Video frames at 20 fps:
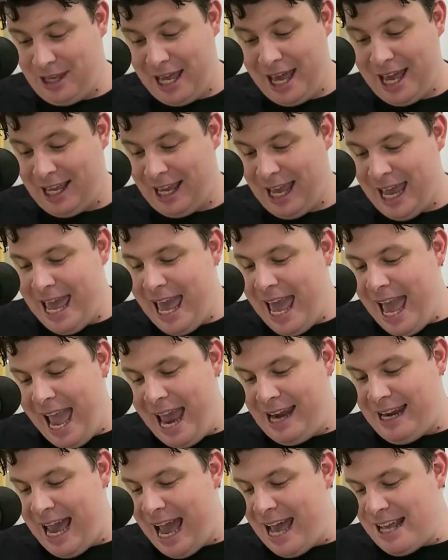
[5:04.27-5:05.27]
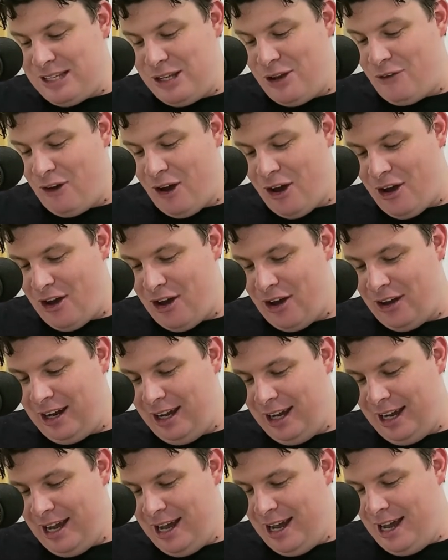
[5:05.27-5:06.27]
Okay. And as you've
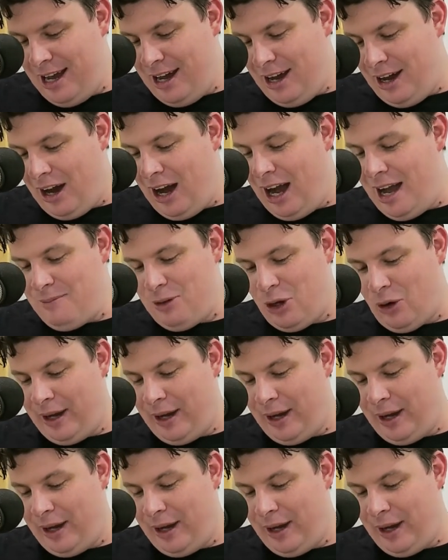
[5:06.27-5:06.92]
heard, I'm